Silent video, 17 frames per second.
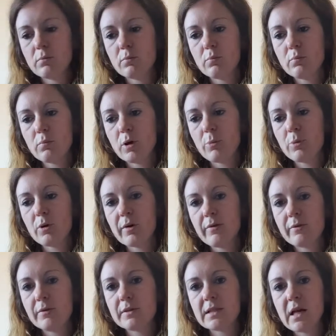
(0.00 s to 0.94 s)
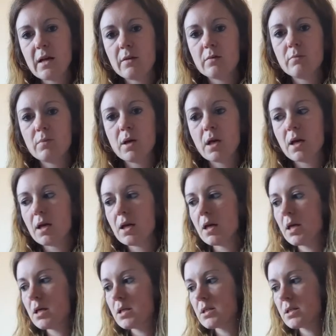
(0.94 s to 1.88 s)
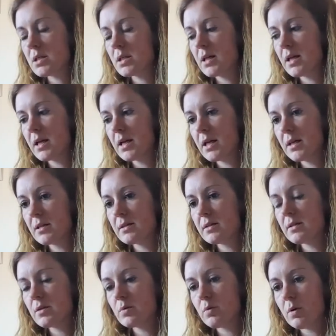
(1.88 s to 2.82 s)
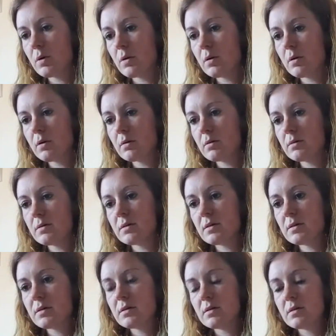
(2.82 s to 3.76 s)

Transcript: My preference at the minute is towards